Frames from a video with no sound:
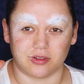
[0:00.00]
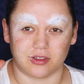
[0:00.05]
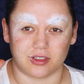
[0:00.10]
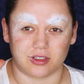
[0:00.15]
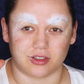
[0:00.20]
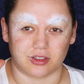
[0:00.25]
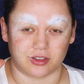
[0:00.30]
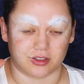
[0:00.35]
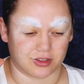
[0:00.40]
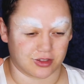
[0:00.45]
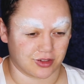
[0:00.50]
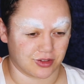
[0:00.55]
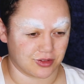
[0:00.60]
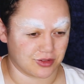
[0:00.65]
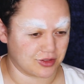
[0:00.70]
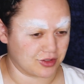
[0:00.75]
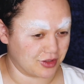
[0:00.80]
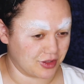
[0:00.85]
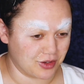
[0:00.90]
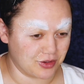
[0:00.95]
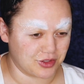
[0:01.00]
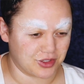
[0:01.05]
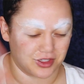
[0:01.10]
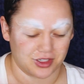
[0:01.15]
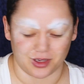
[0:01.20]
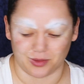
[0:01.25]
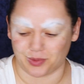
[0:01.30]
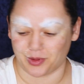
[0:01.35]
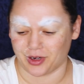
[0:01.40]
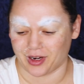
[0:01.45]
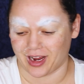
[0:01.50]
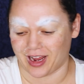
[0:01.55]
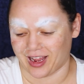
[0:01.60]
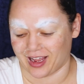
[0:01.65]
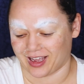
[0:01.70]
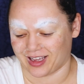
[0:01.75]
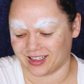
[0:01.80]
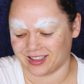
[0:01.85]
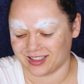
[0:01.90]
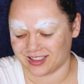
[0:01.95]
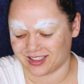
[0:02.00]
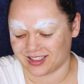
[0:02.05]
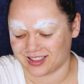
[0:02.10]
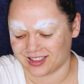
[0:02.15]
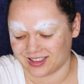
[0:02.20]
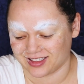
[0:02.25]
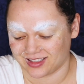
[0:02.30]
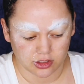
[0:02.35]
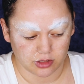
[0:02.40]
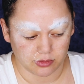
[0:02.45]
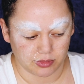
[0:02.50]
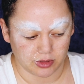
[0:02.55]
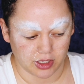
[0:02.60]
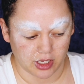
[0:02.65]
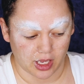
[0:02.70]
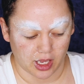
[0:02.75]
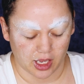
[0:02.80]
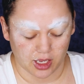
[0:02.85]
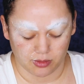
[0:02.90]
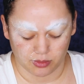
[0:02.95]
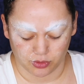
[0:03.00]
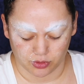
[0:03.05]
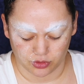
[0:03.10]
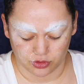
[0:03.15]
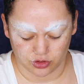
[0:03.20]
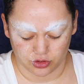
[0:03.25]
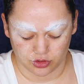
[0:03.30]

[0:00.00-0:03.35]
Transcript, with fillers: this looks gross, lotion up your hands to be able